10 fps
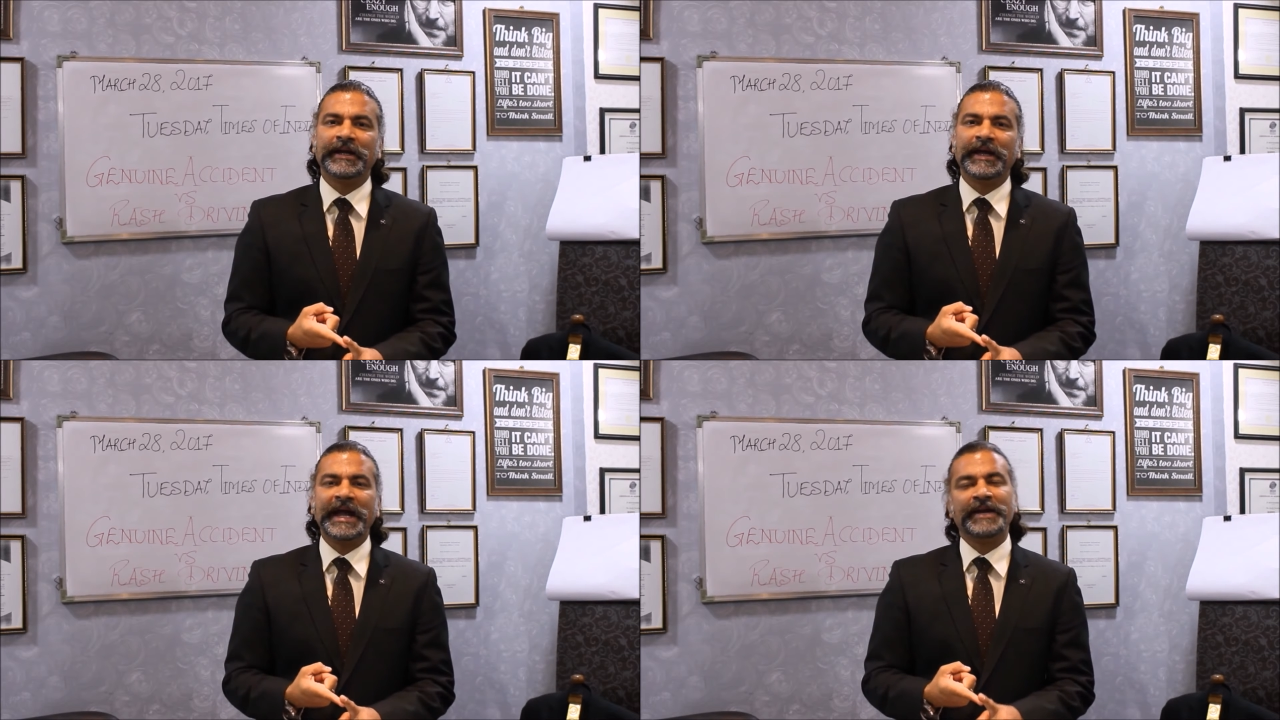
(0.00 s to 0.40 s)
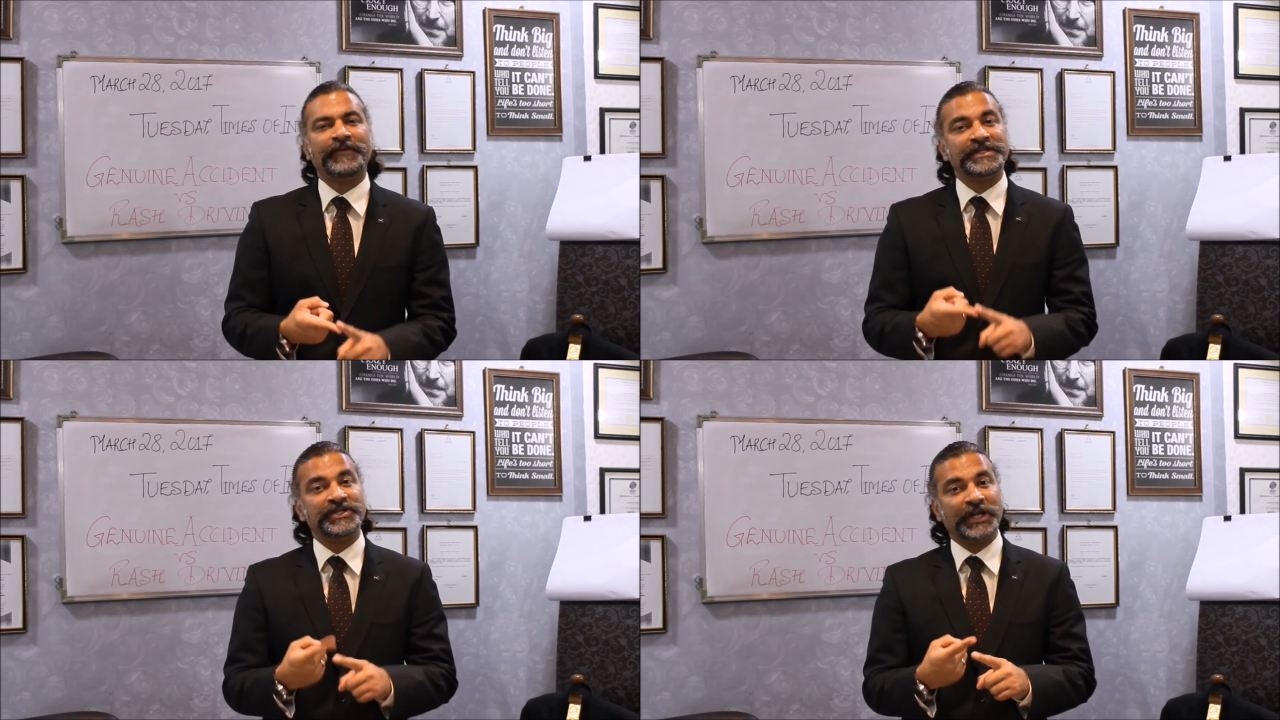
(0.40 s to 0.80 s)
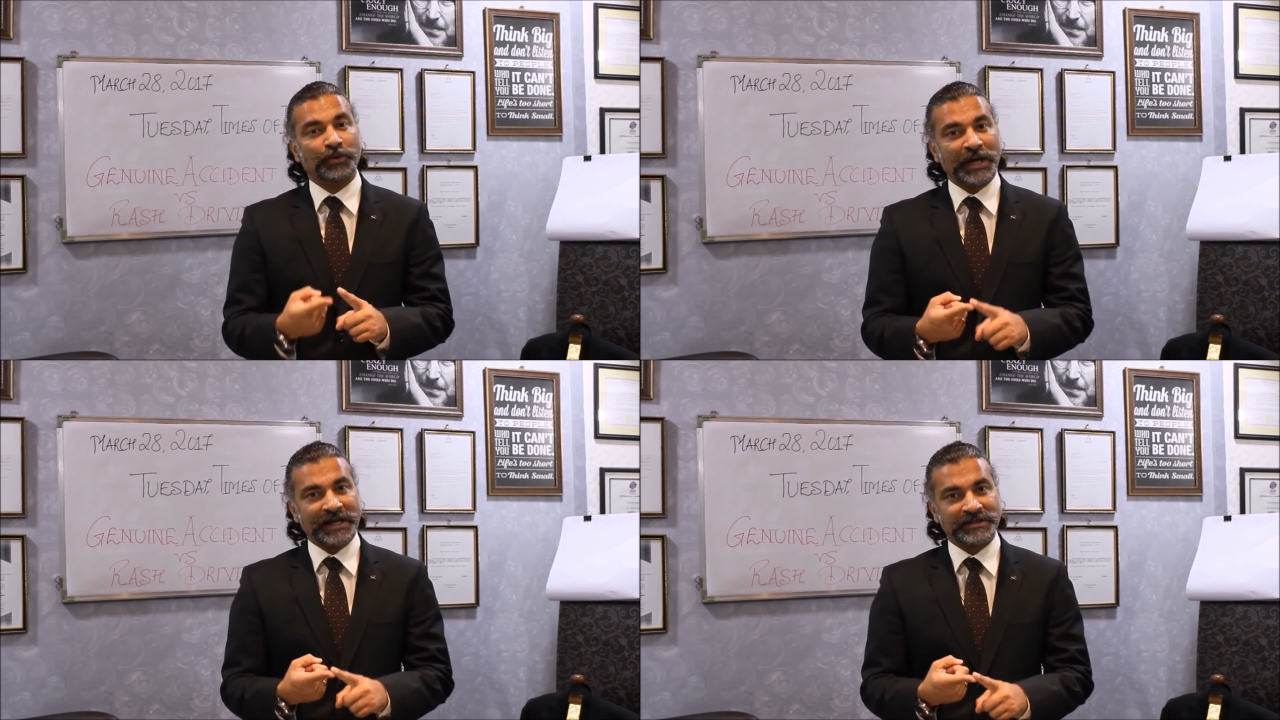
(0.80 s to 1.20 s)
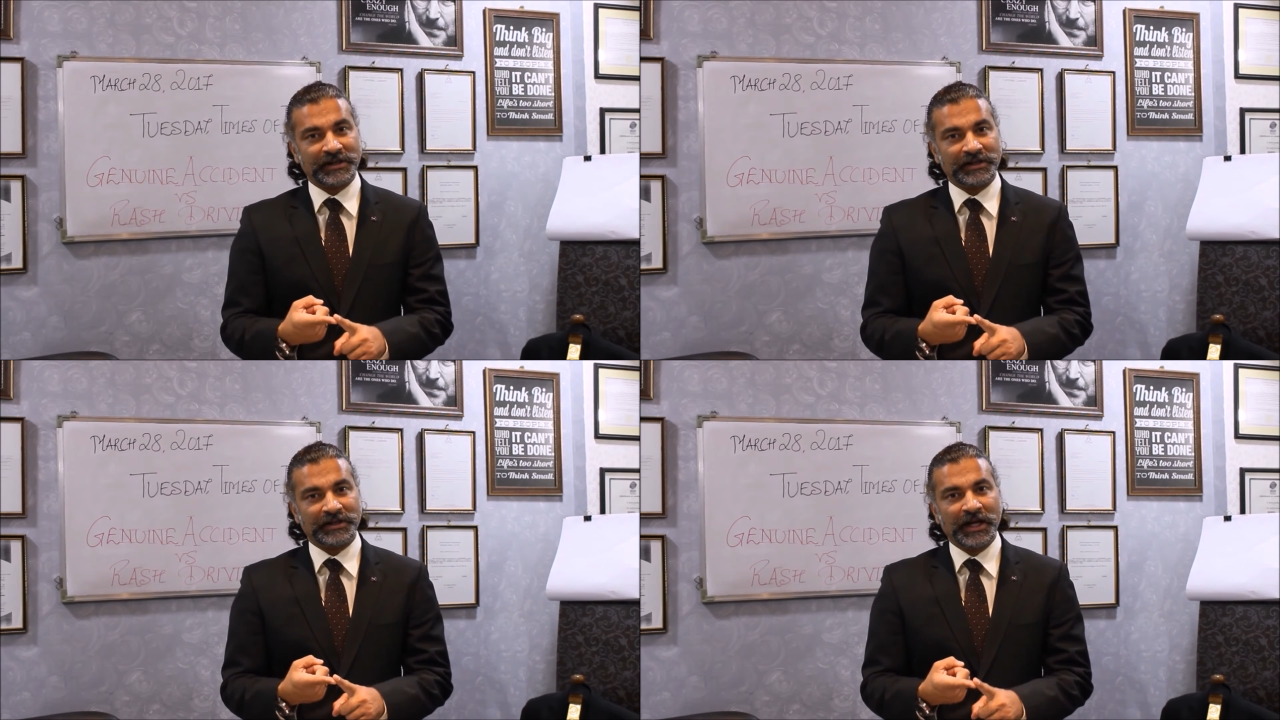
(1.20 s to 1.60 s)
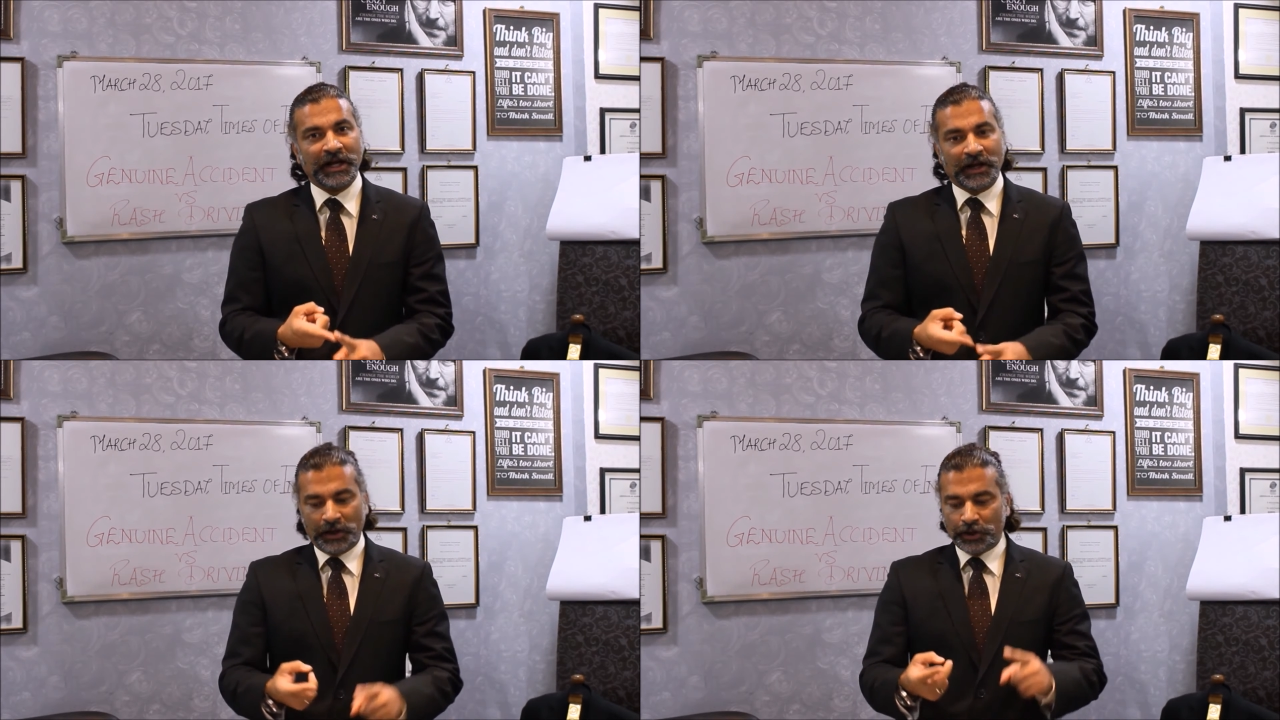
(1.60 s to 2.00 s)
and if it's a genuine accident.
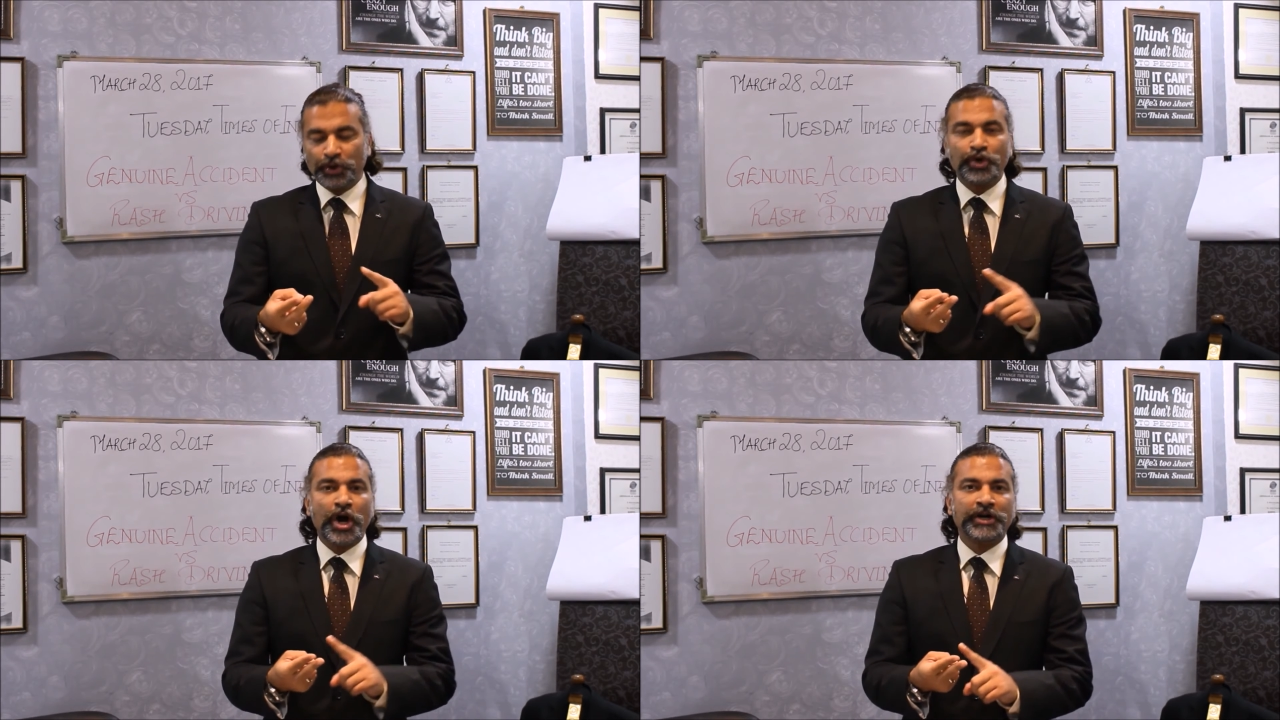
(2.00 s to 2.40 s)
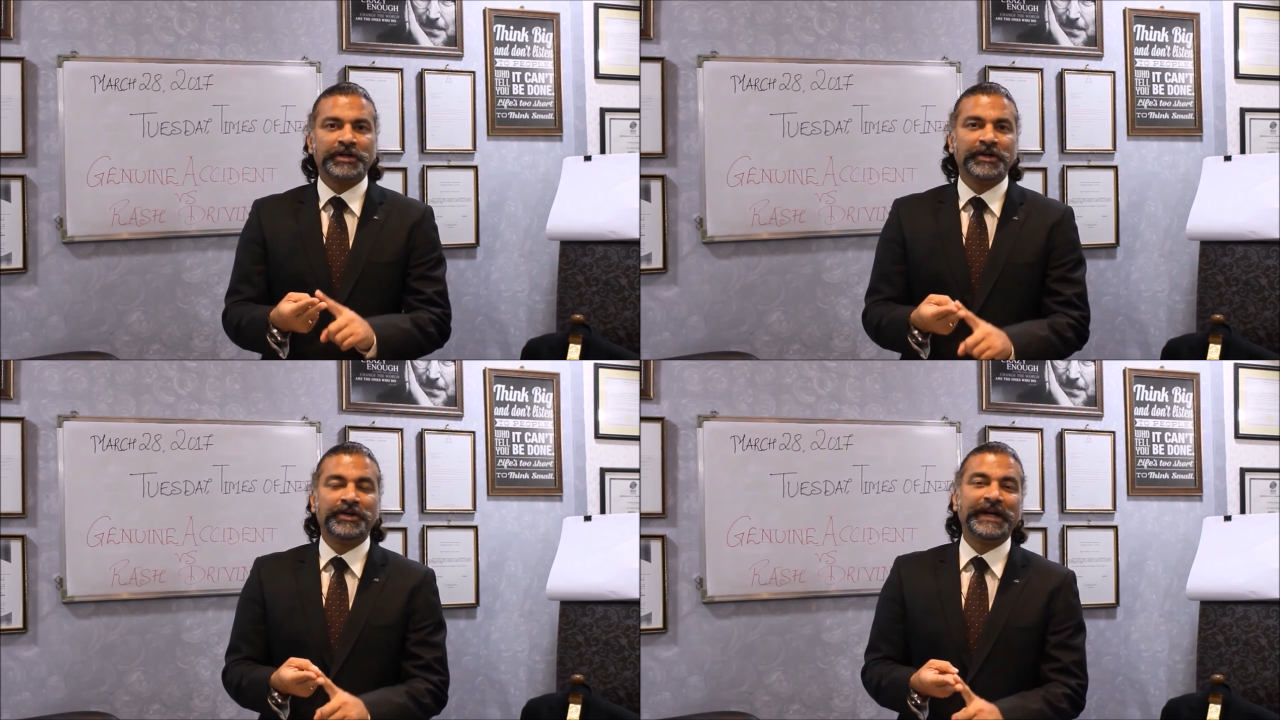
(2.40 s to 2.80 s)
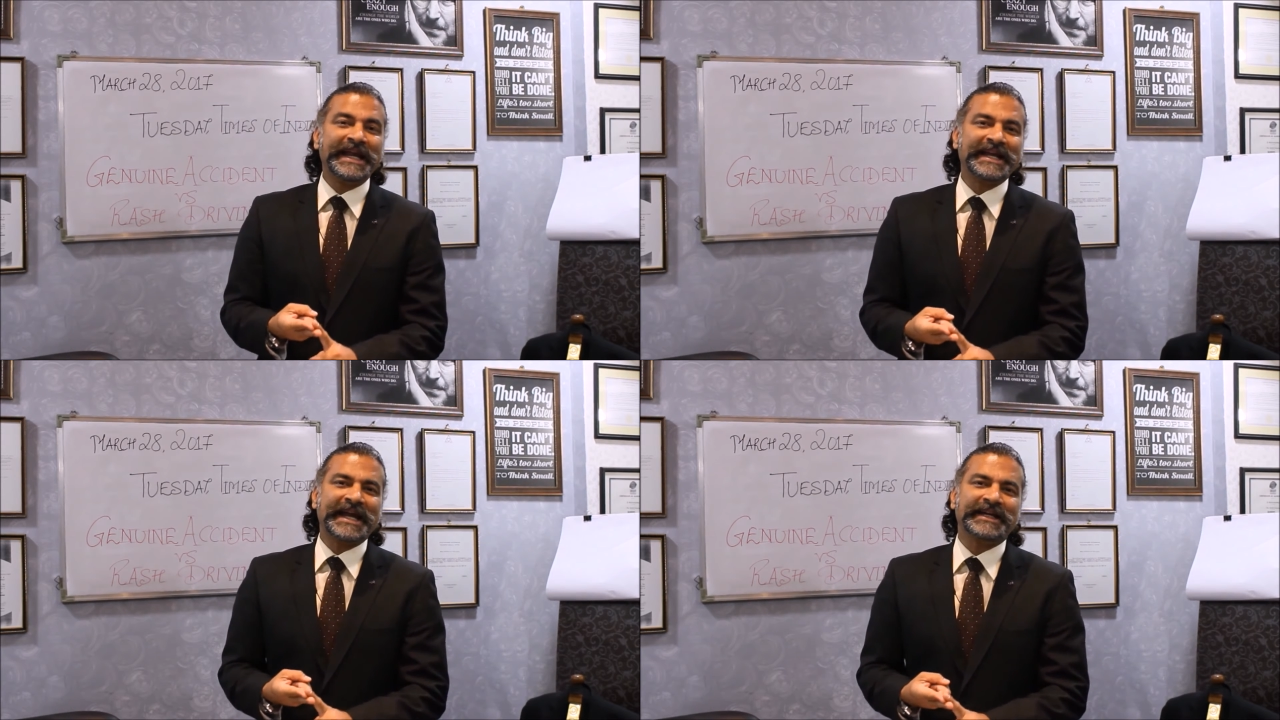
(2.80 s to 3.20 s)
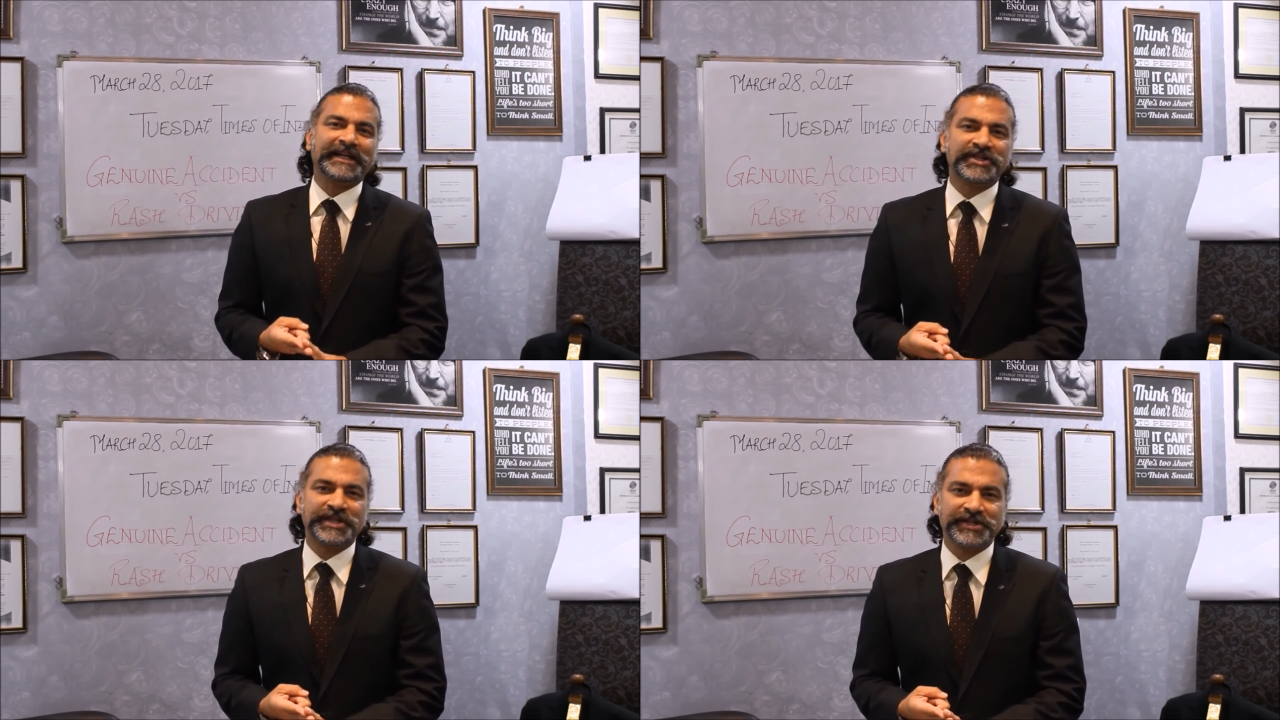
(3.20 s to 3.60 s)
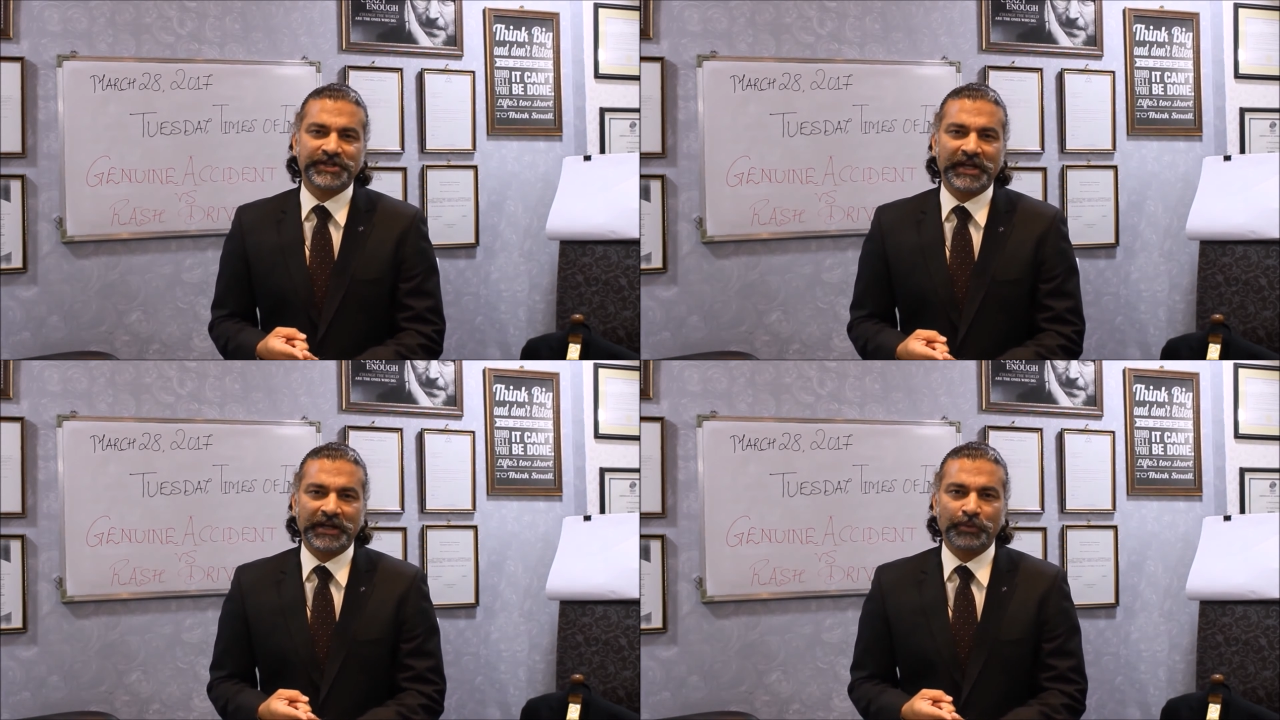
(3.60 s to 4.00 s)
Do not drink and touch the
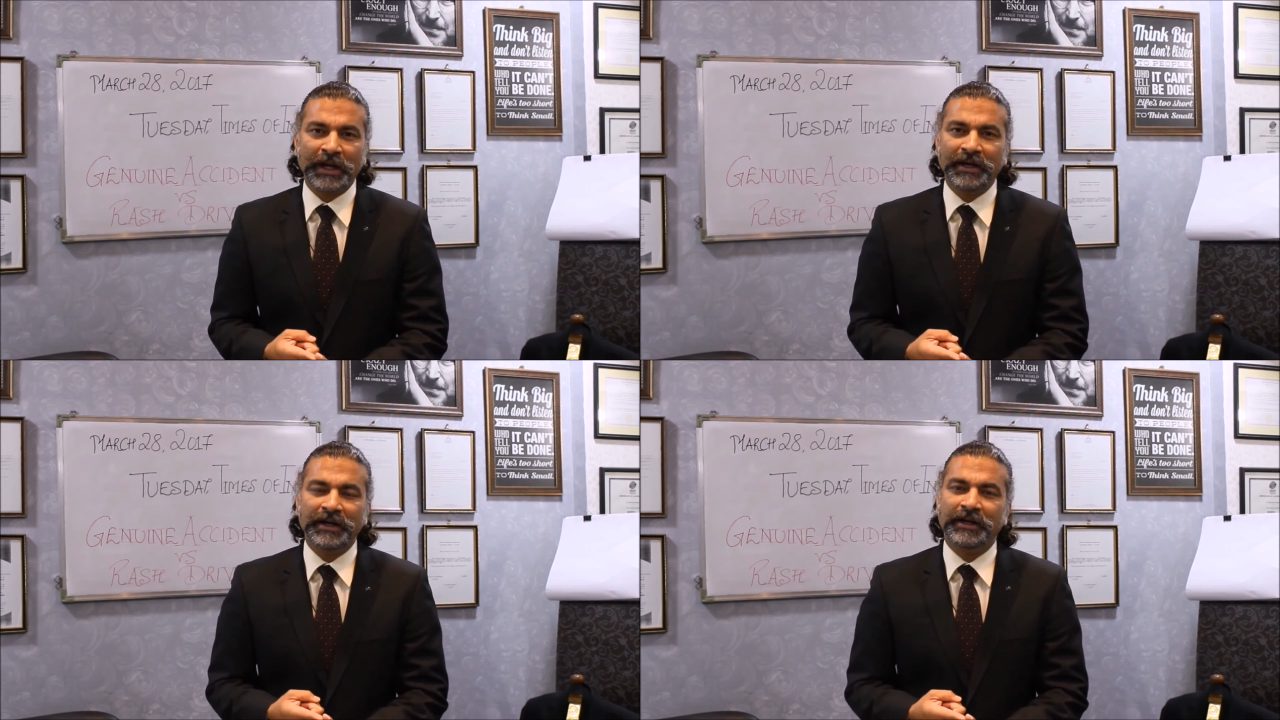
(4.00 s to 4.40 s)
steering wheel.